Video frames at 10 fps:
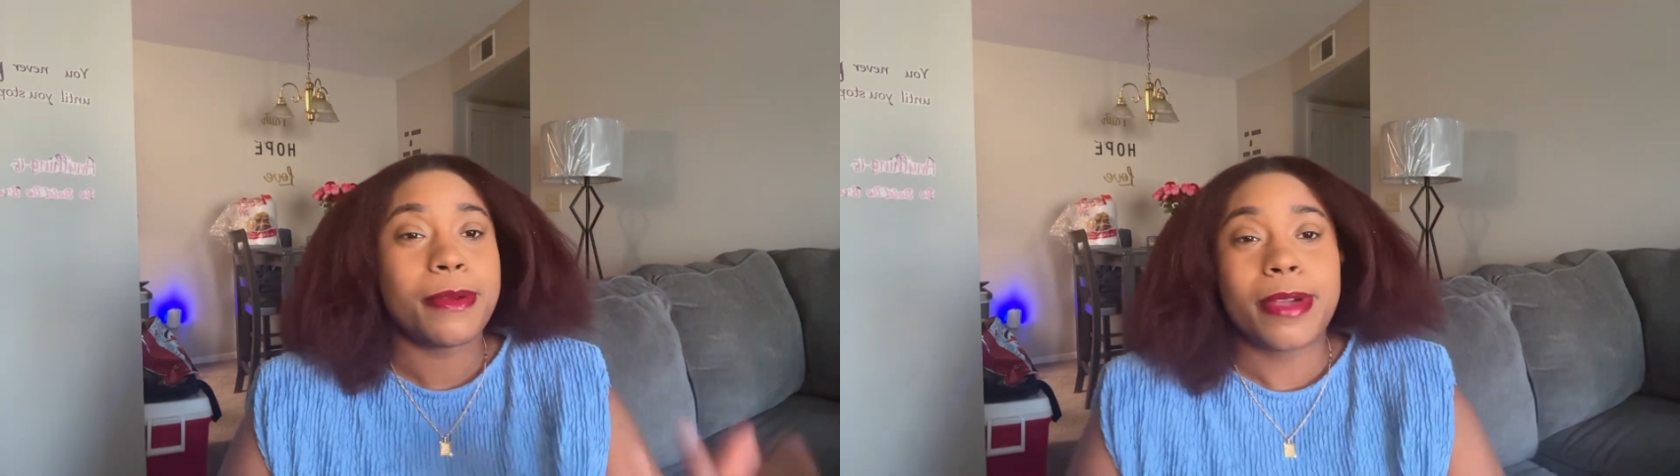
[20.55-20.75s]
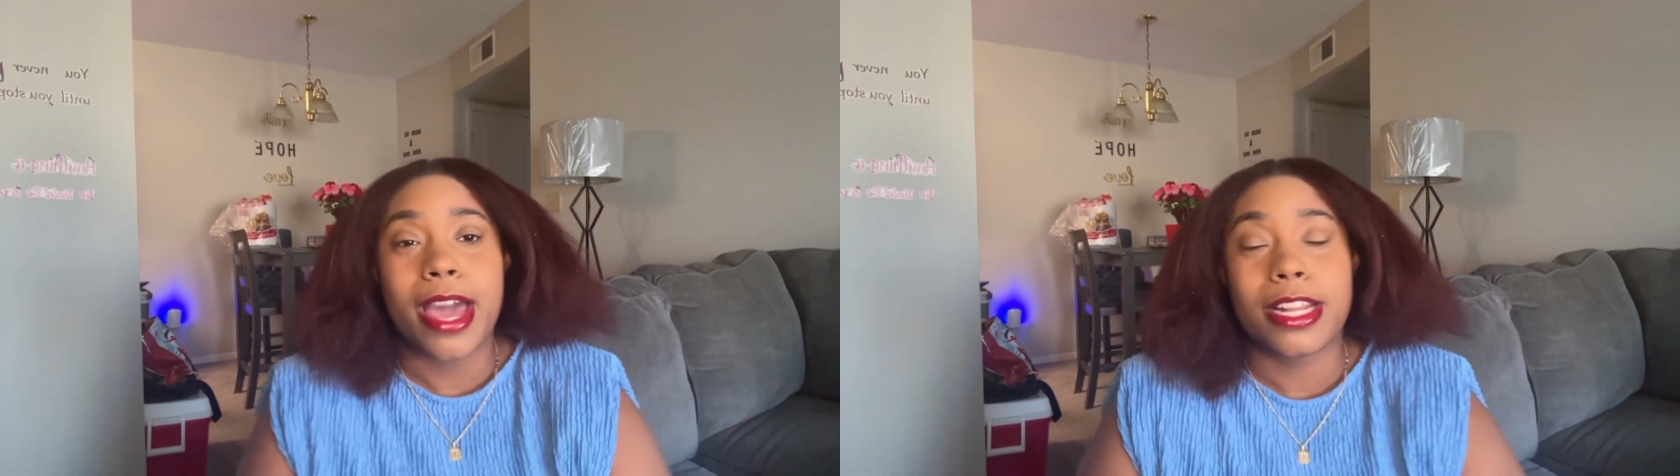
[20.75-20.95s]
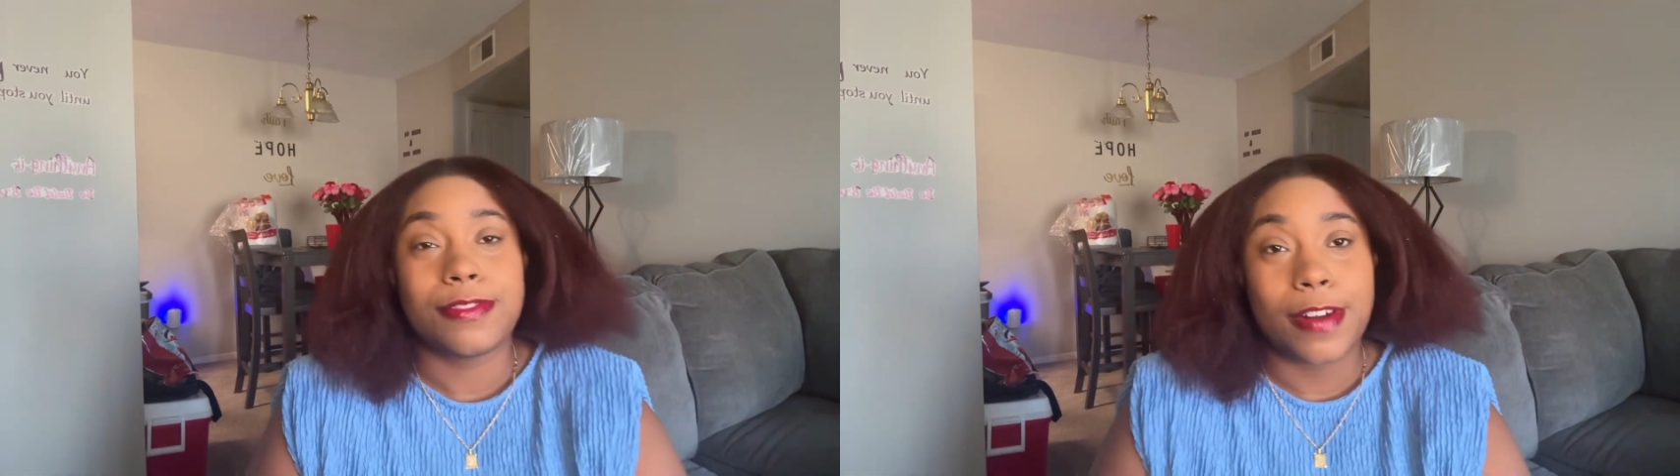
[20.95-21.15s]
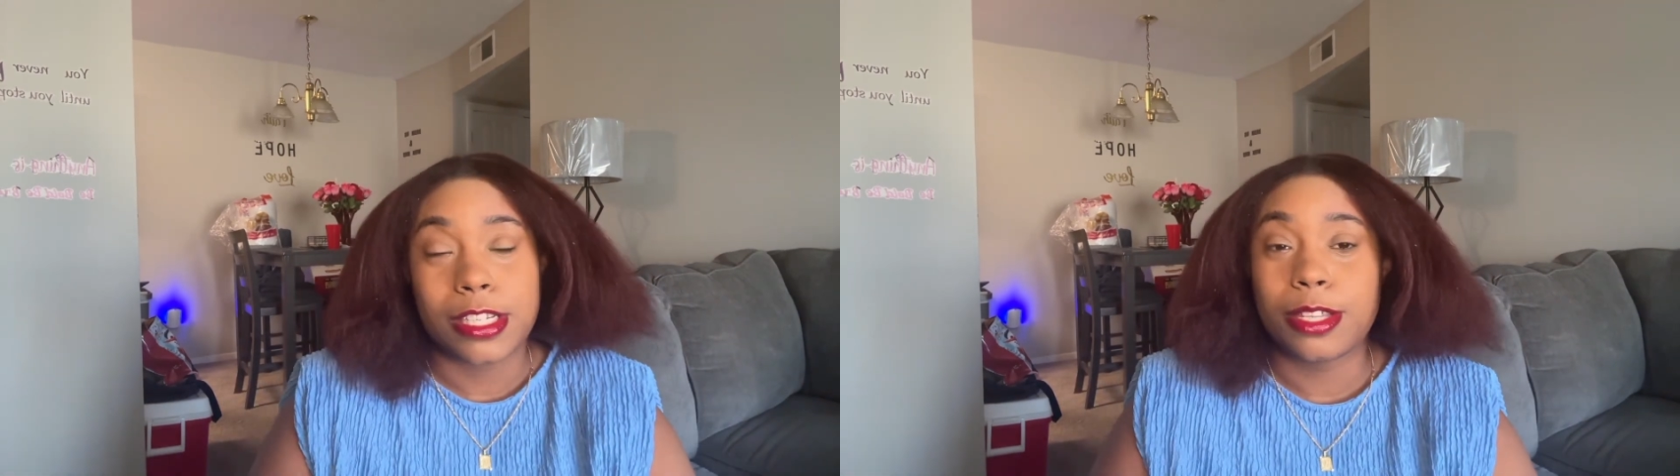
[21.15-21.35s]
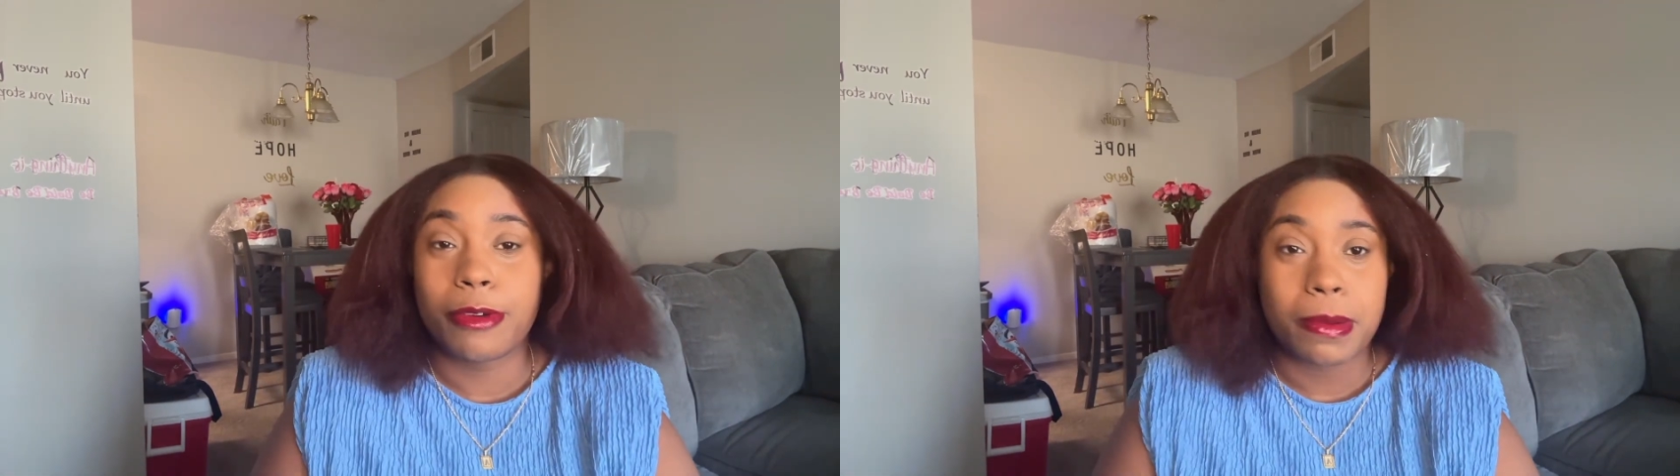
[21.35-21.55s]
got is first
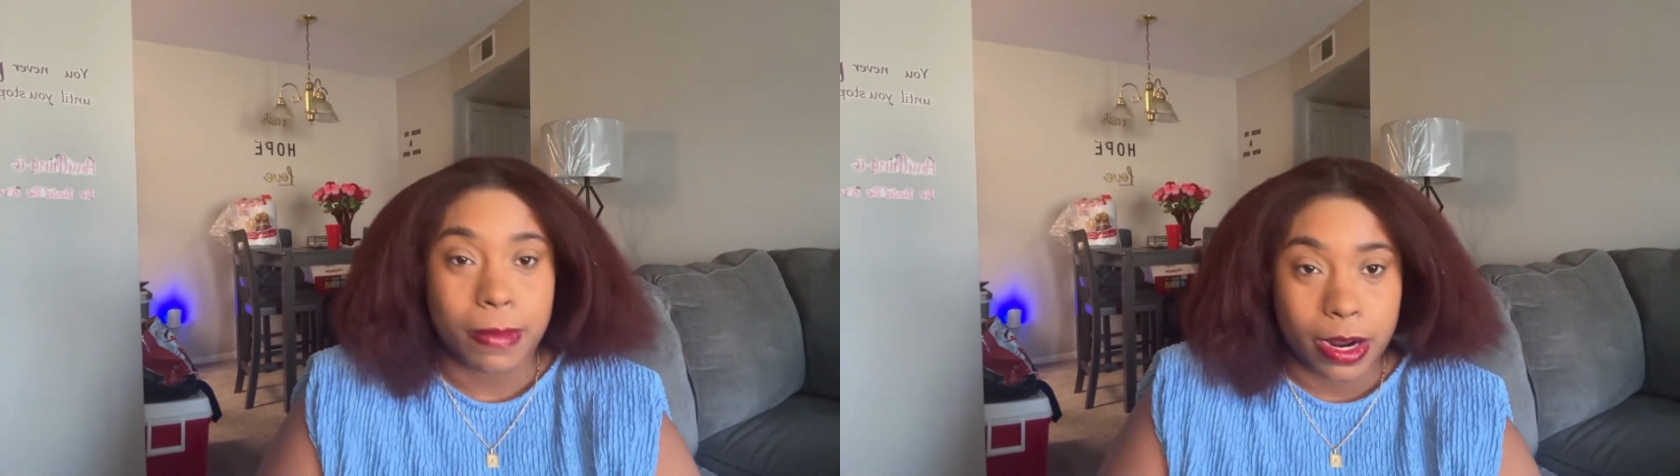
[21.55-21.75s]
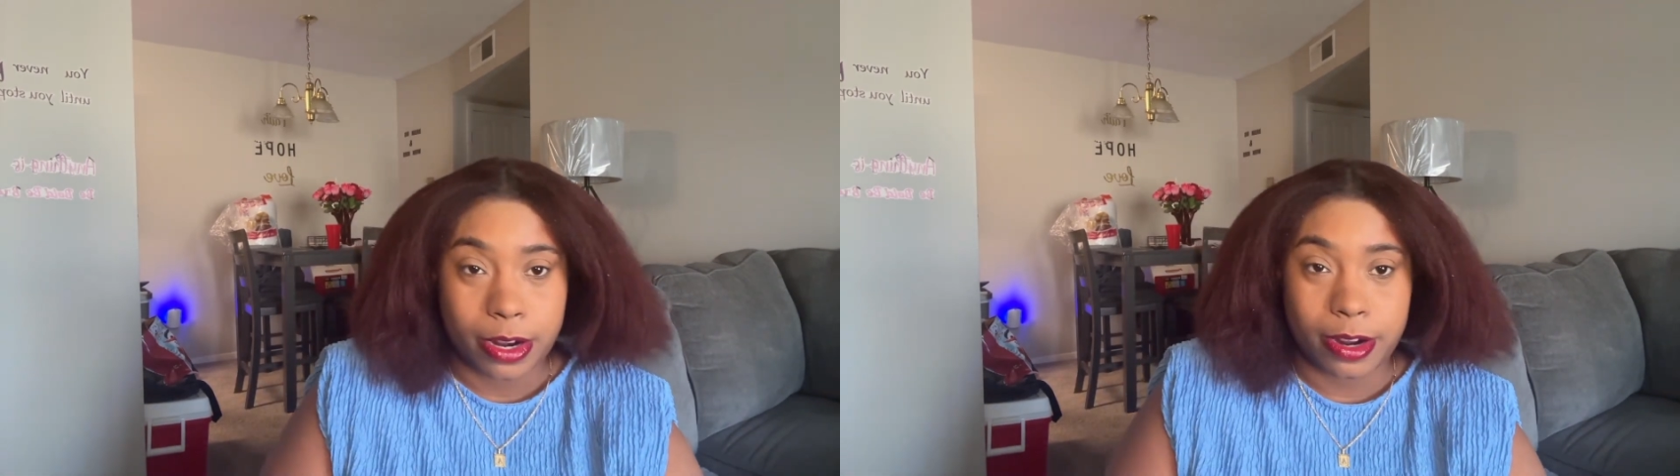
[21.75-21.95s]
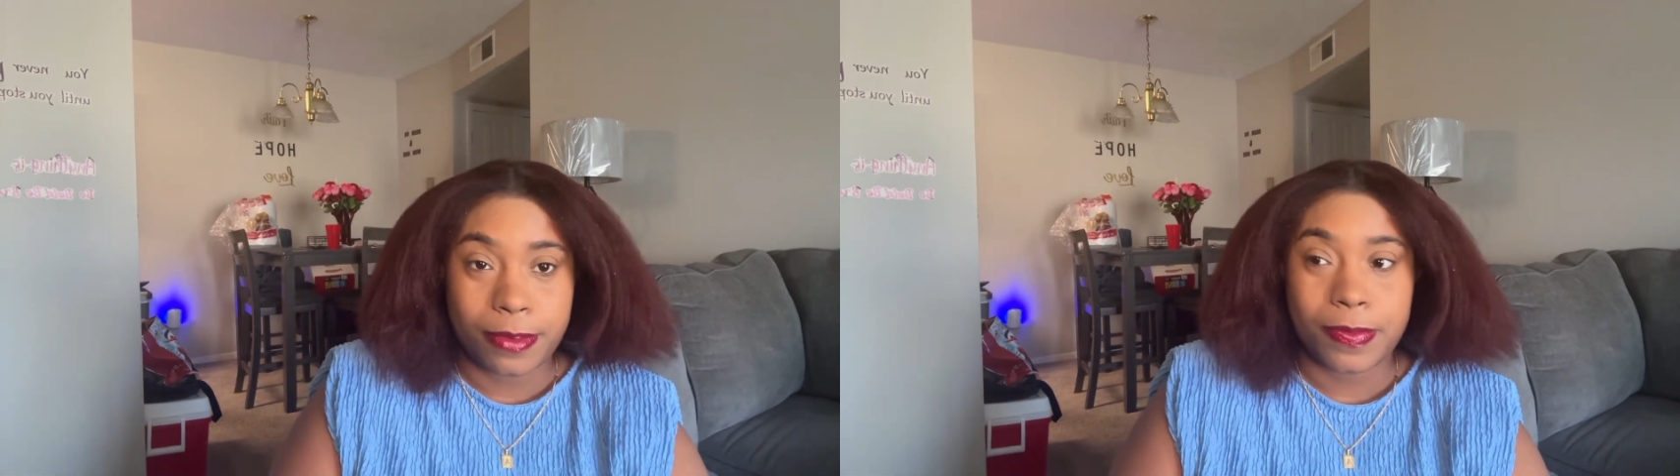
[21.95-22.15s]
degree murder.